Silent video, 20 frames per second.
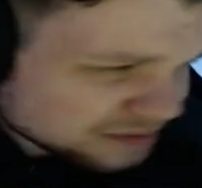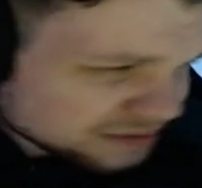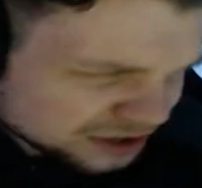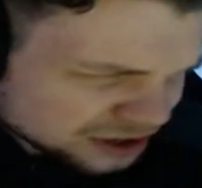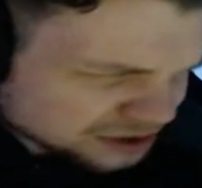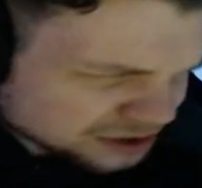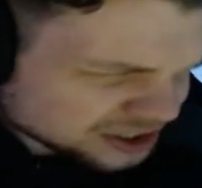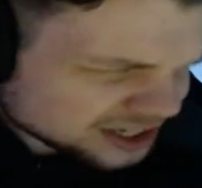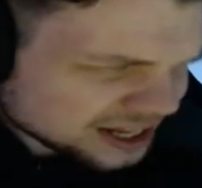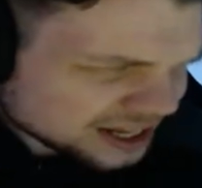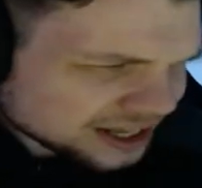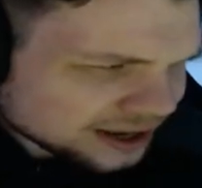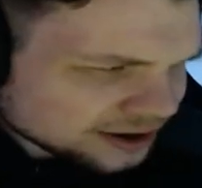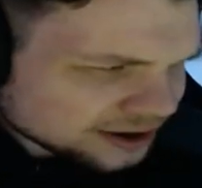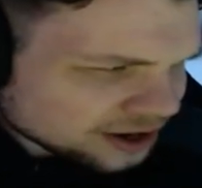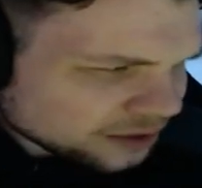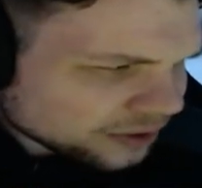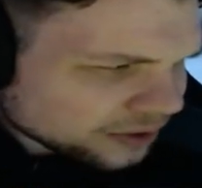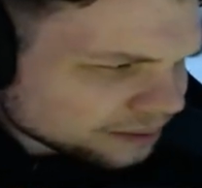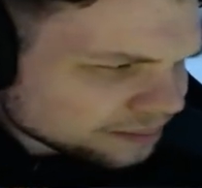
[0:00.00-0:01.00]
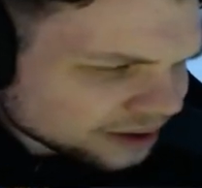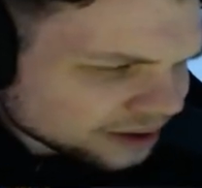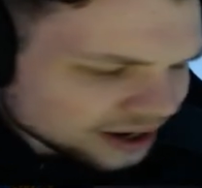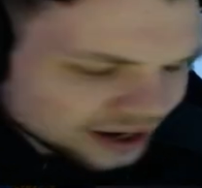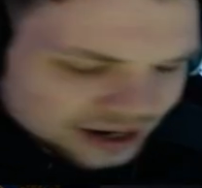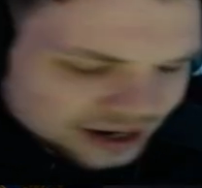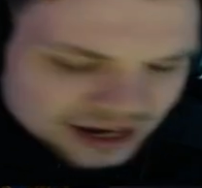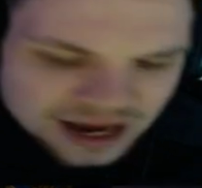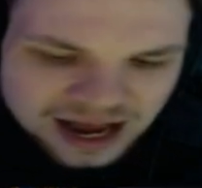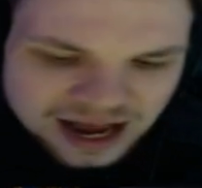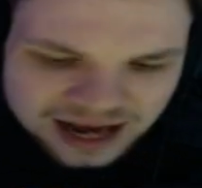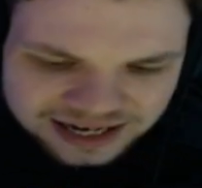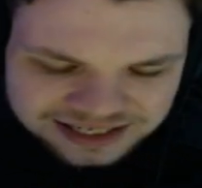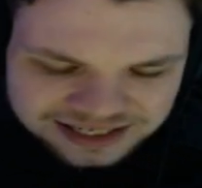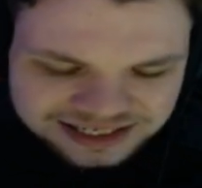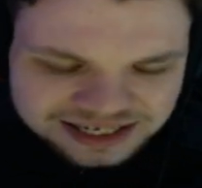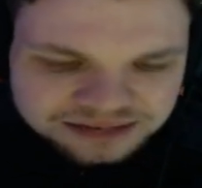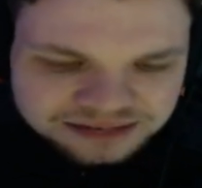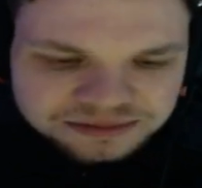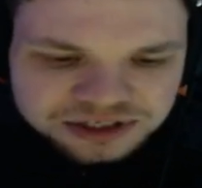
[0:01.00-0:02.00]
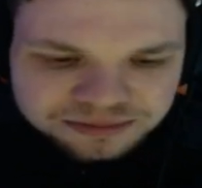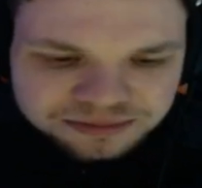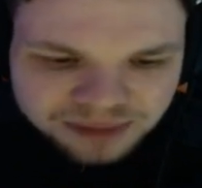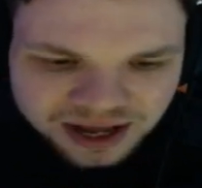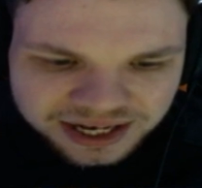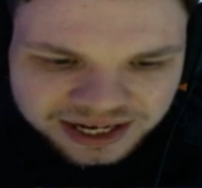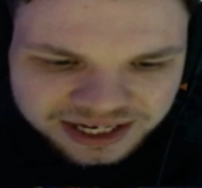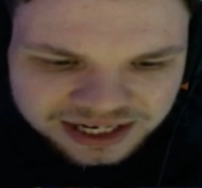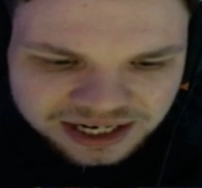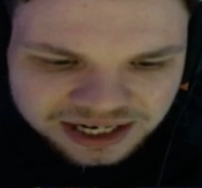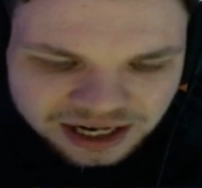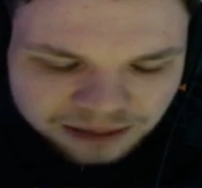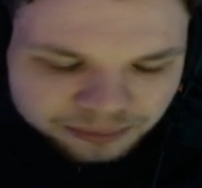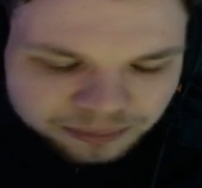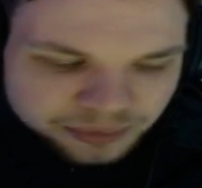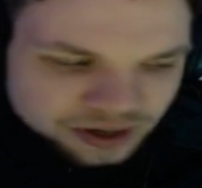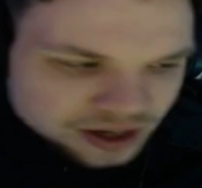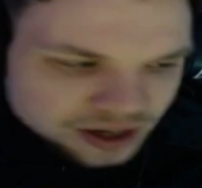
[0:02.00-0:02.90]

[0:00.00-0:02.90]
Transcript: Usually they go lower, but I can see them spiking up